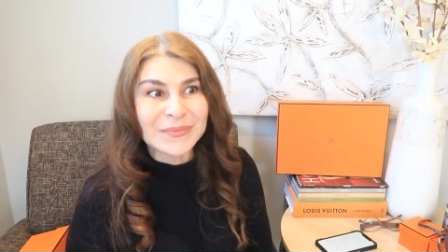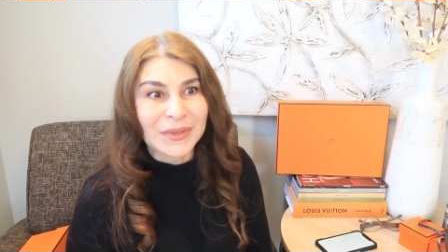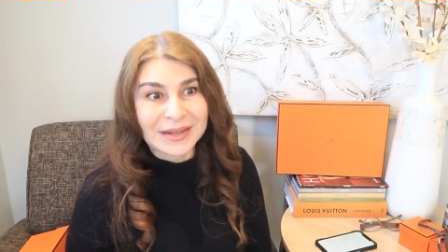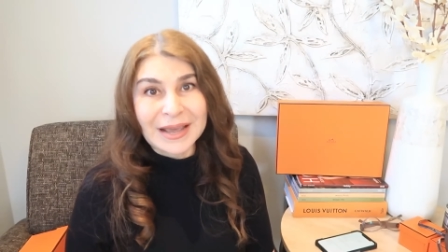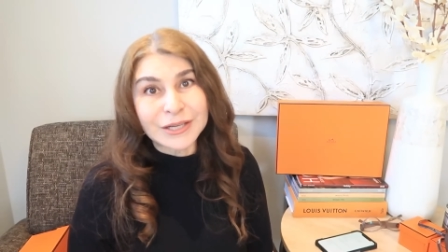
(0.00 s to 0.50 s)

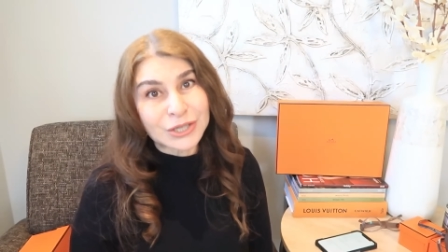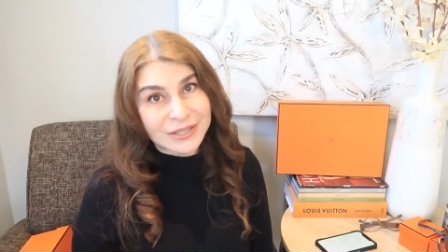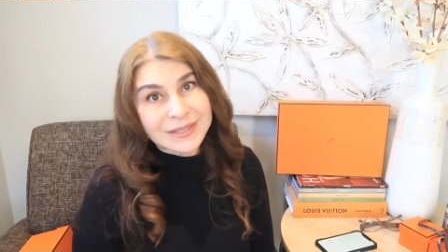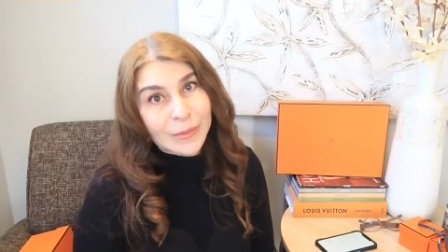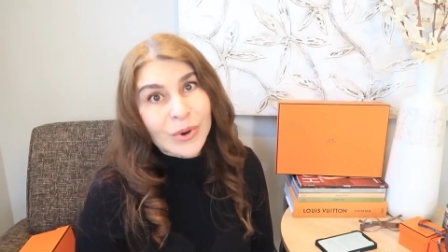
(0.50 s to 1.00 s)
and
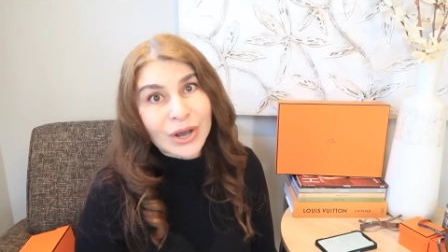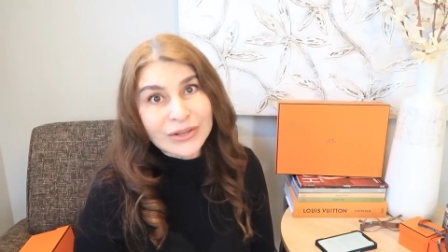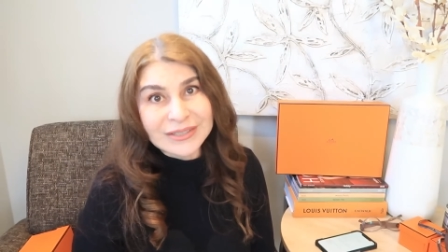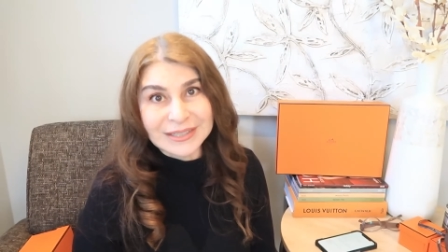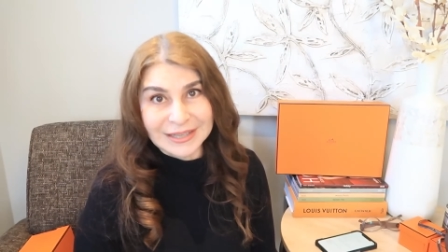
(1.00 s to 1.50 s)
actually some
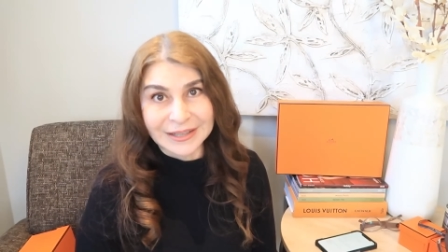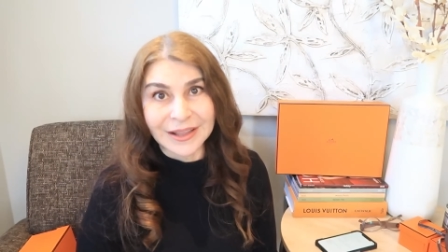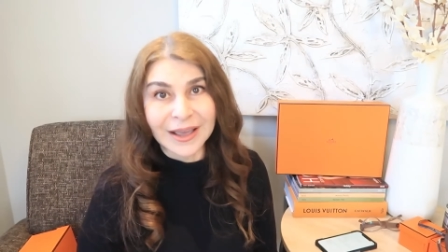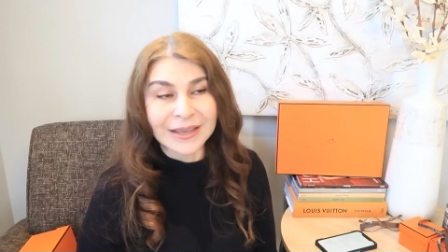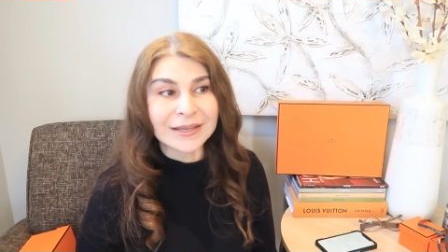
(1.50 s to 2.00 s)
colors that I
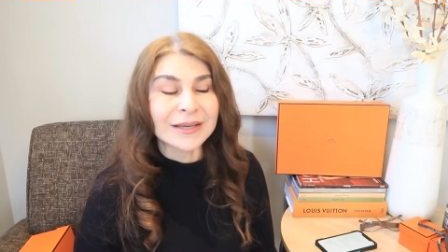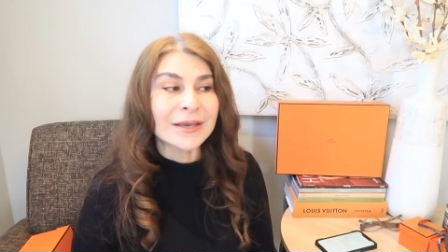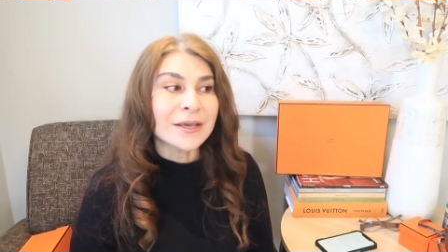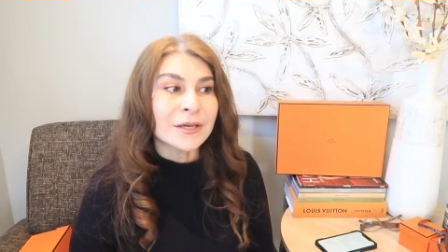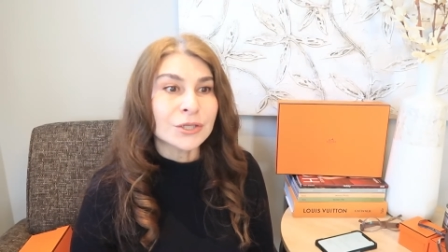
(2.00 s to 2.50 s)
like.
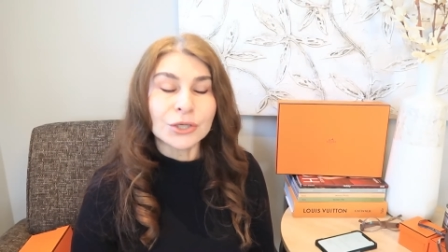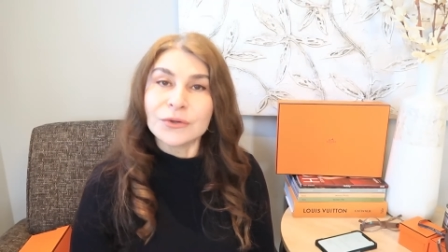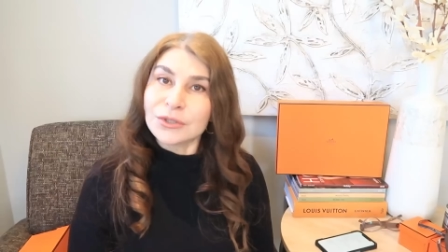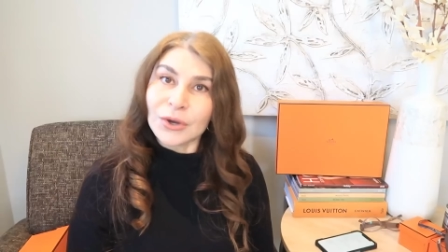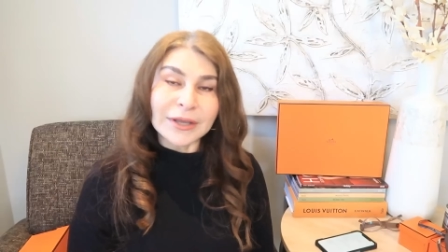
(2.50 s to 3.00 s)
She
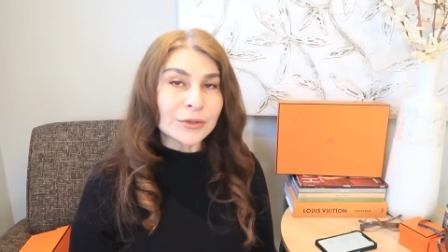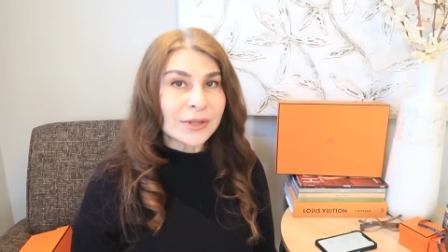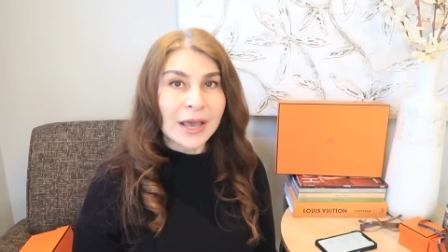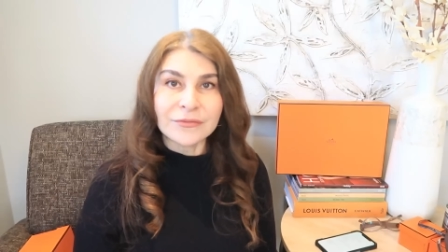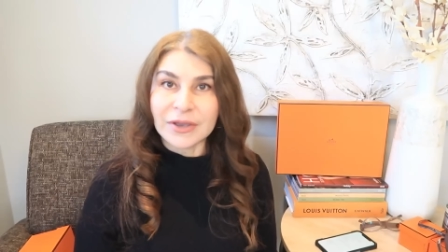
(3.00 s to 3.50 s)
goes, no, I
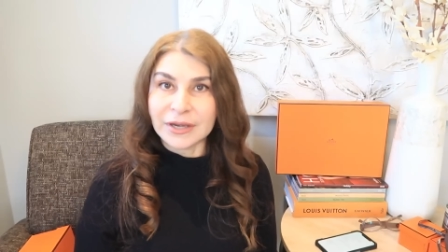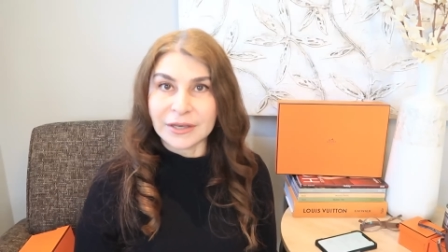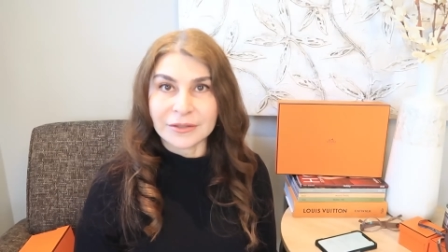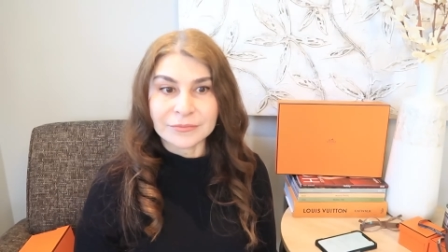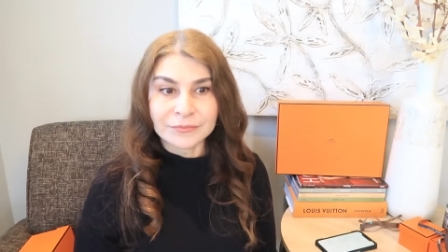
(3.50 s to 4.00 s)
don't have
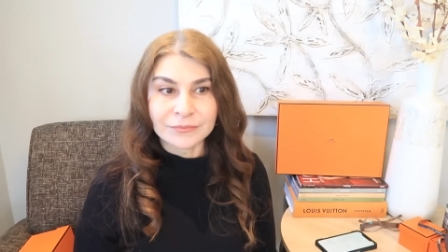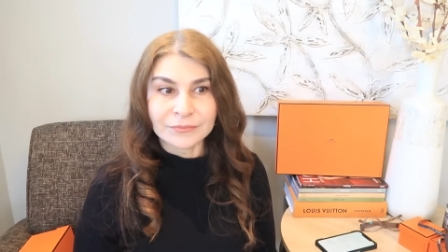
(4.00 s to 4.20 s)
any.